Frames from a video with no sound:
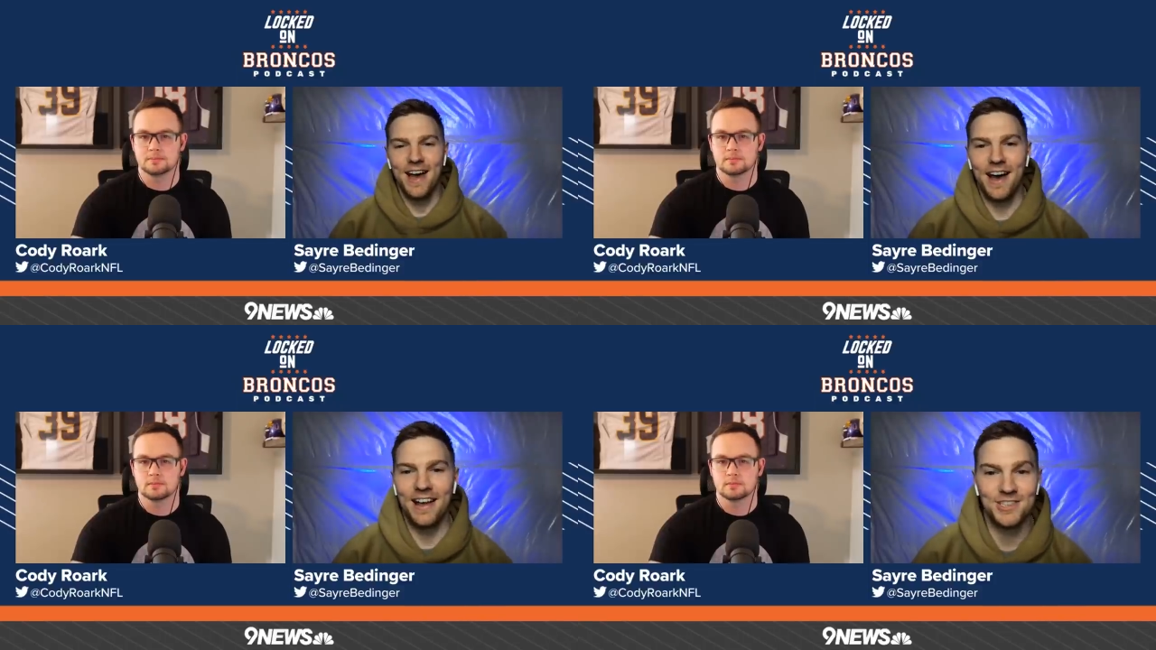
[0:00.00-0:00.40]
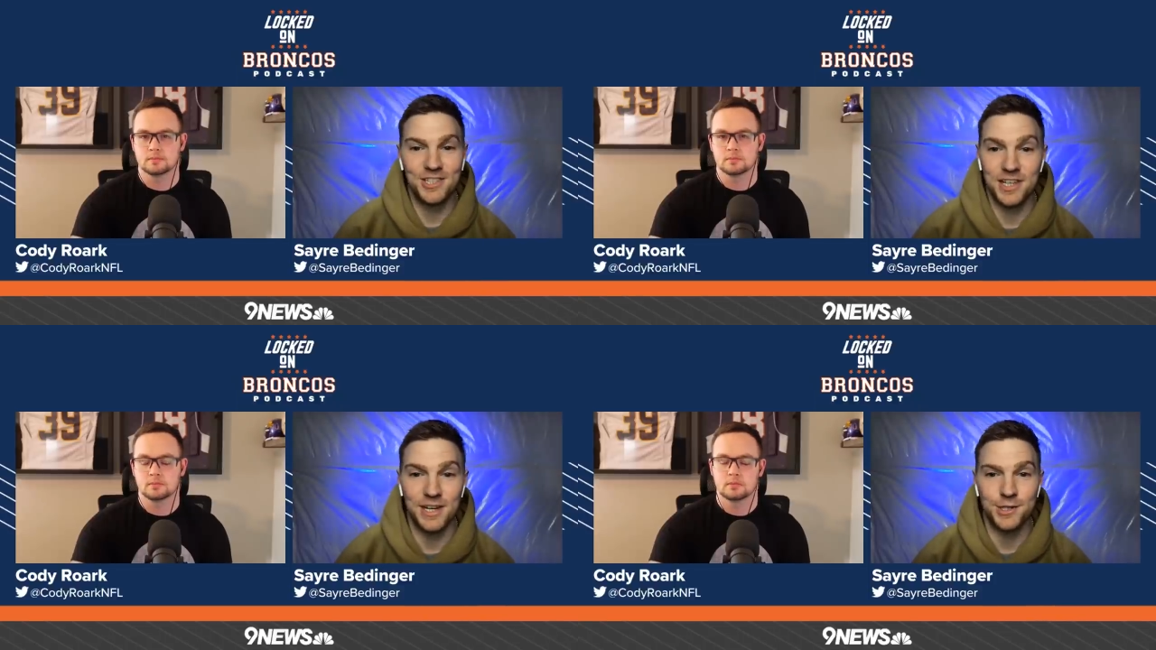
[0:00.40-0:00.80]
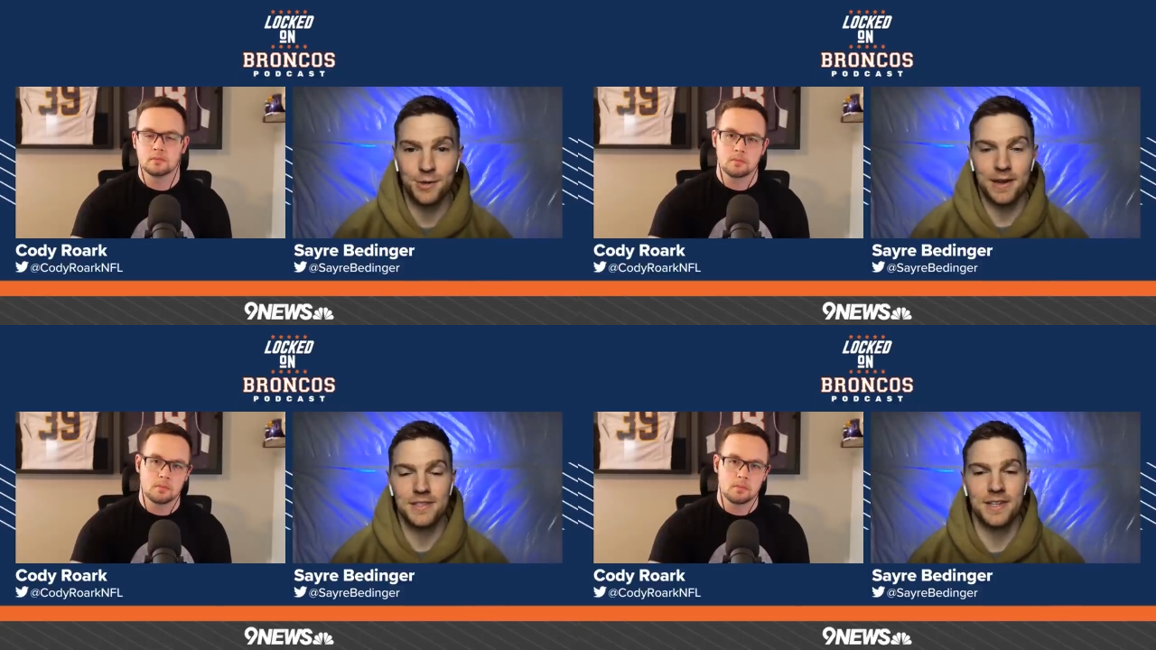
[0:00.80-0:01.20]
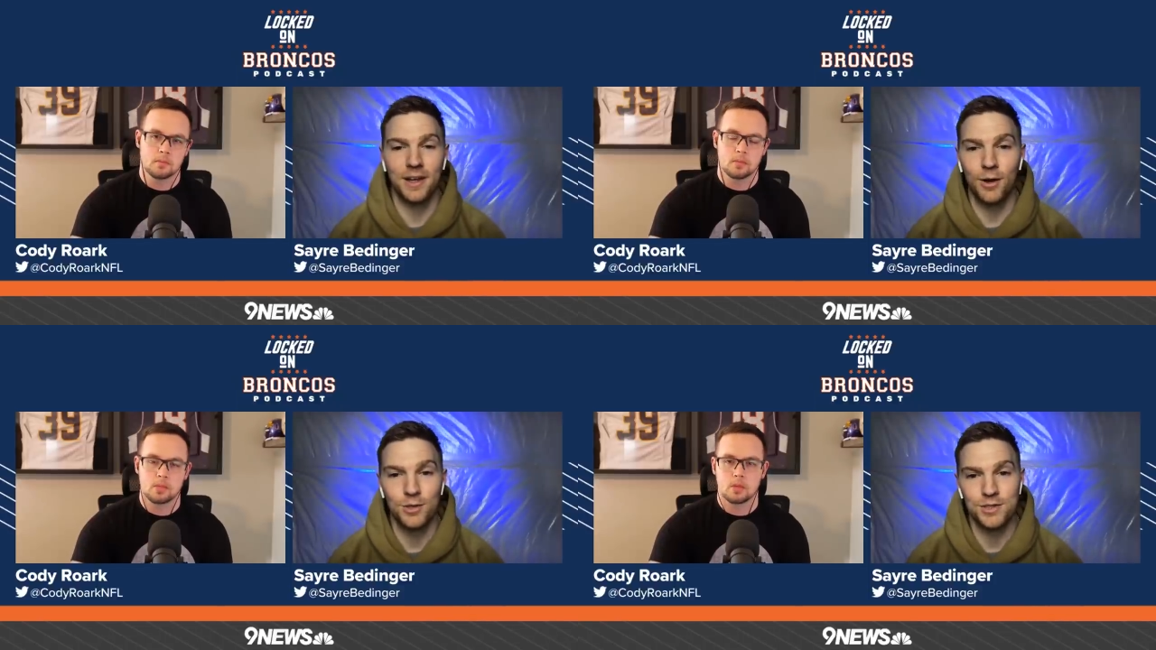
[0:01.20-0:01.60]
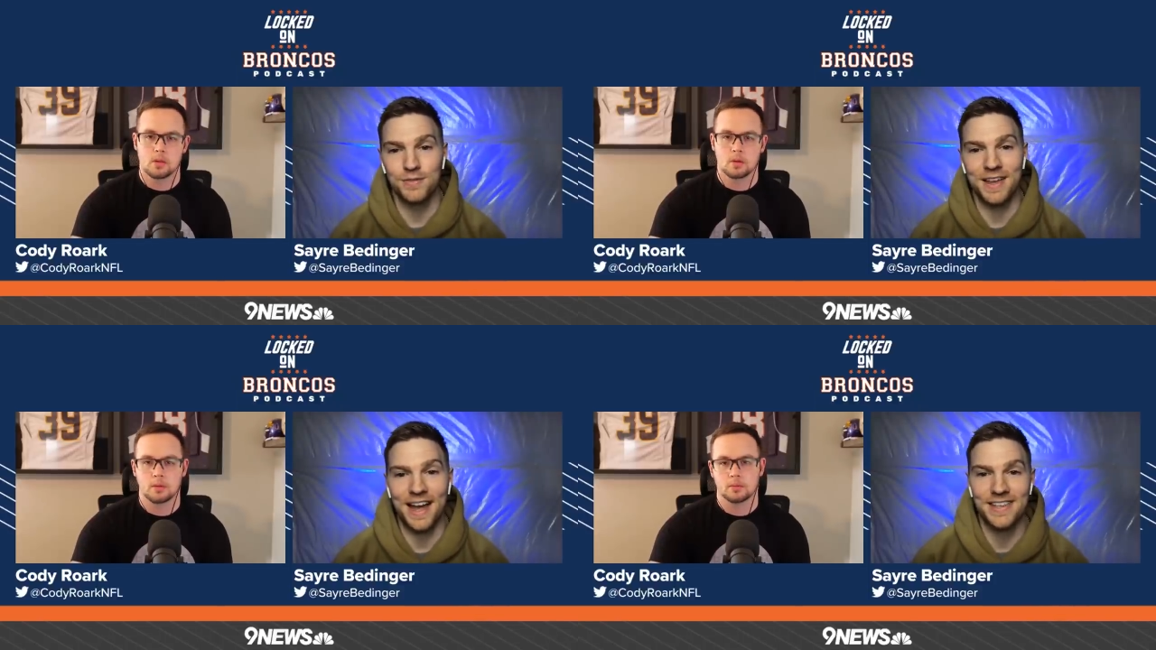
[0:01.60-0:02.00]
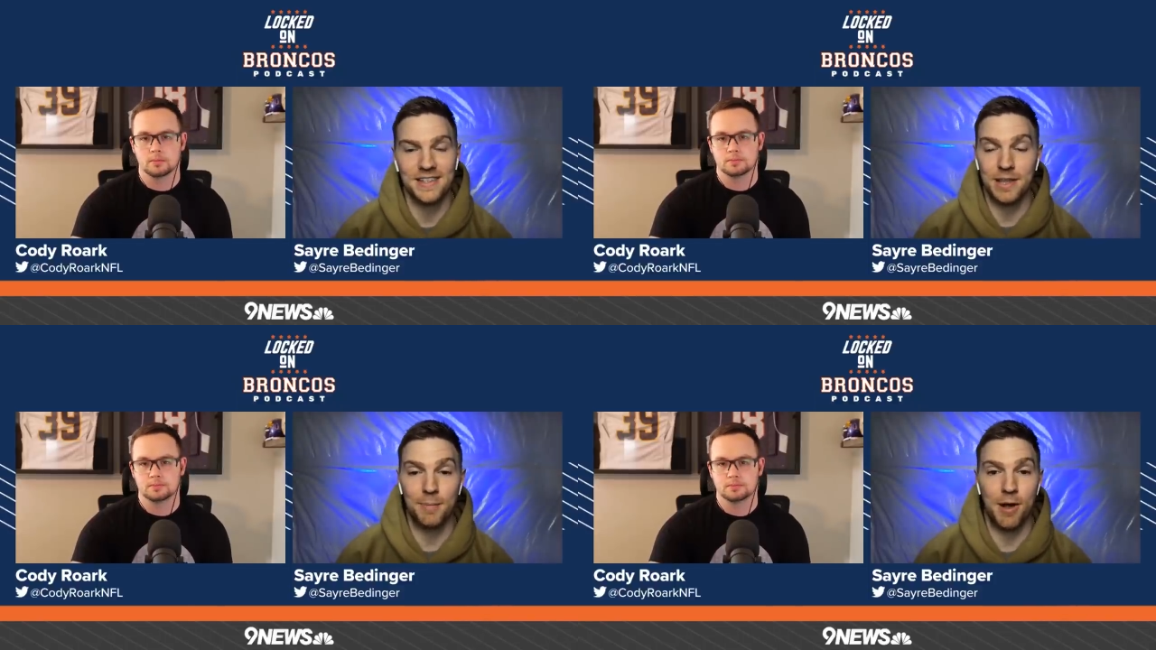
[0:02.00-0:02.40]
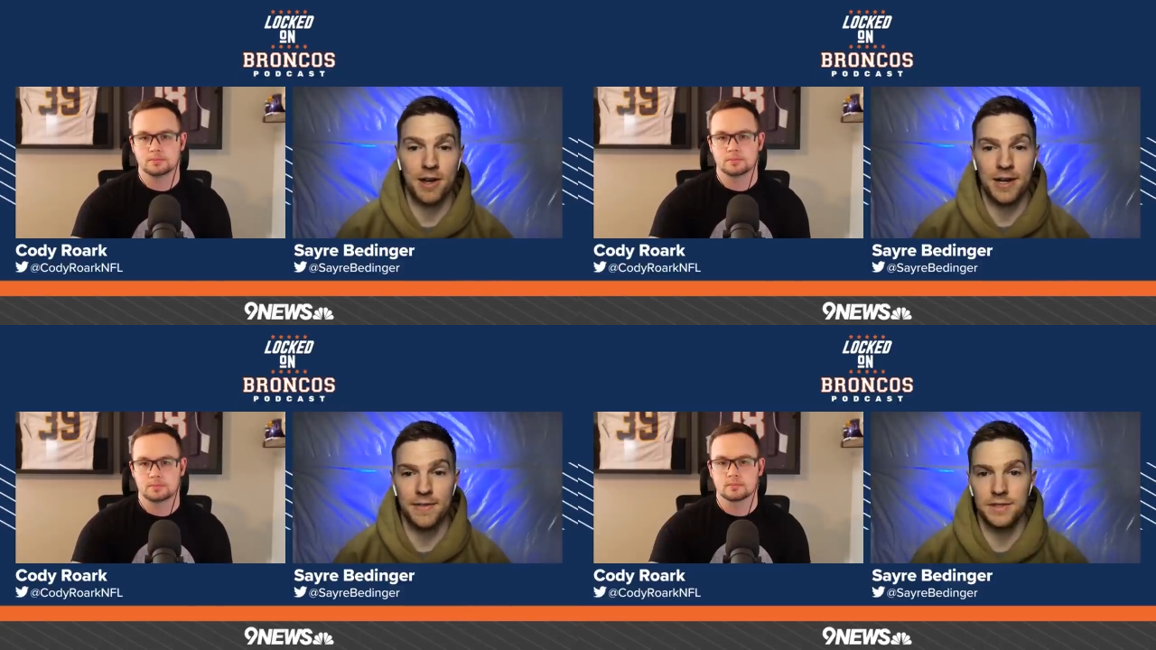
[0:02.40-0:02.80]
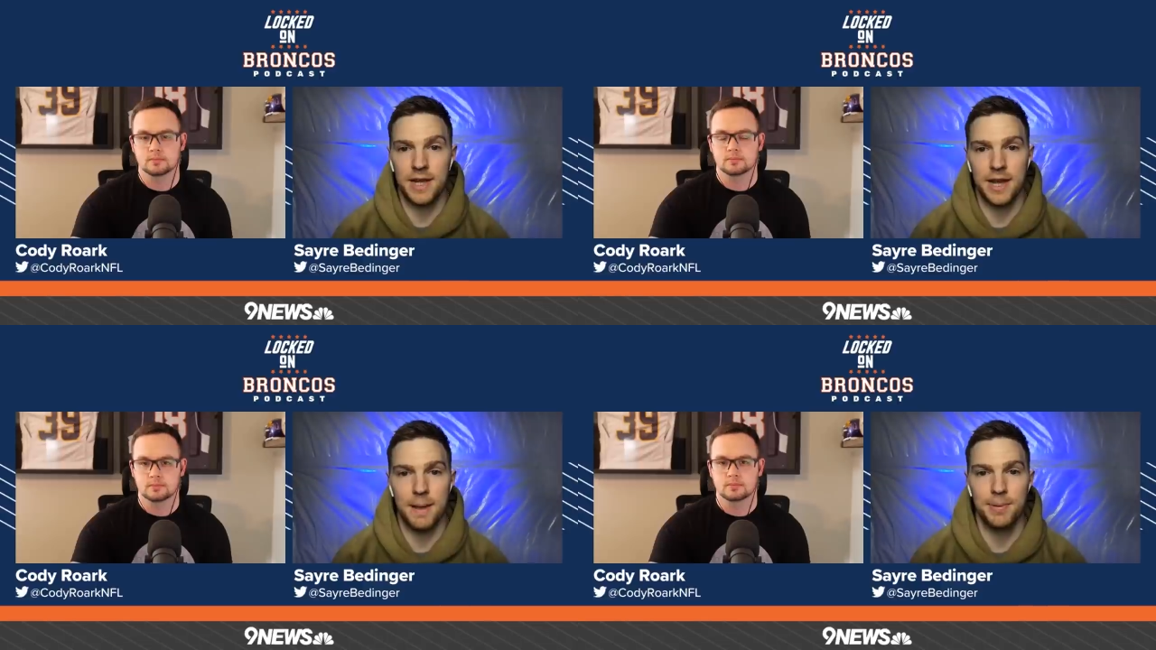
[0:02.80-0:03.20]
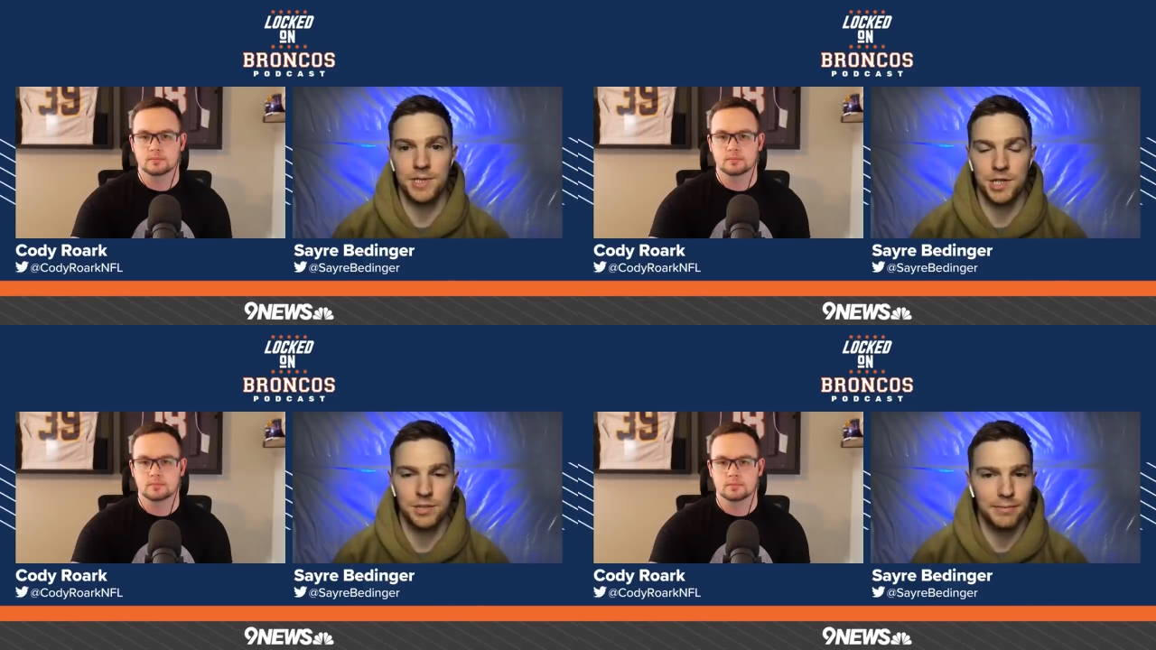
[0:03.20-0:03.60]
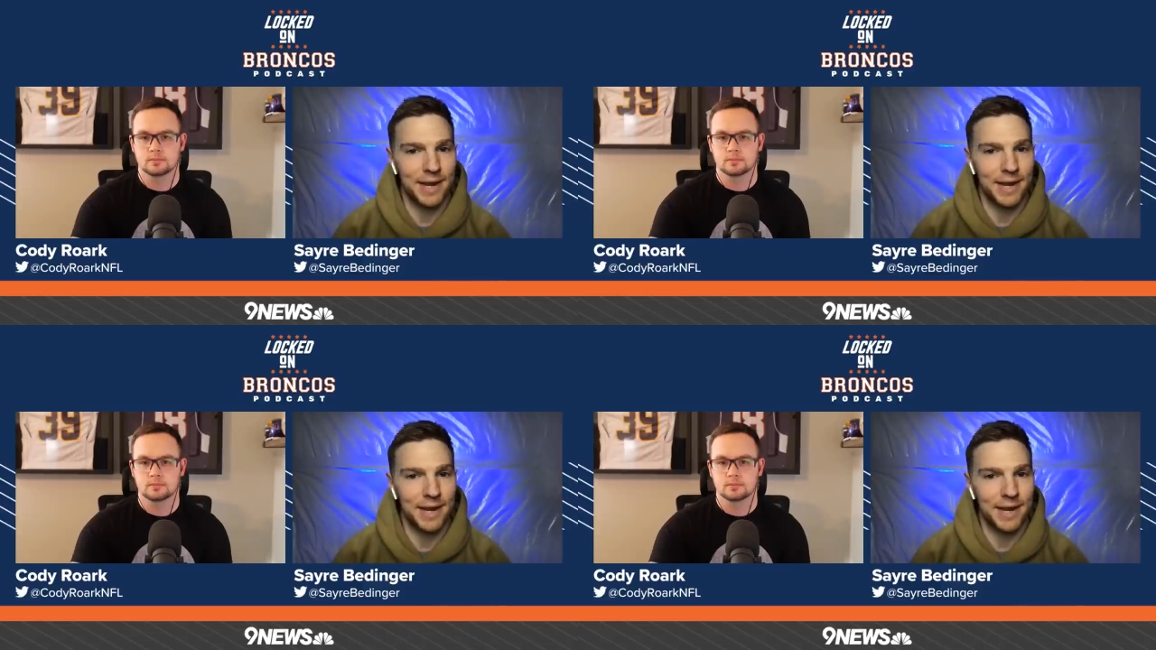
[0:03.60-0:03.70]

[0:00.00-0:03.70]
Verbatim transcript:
Speaker 1: uh, just an interesting host of guys that they brought in at the tight end position.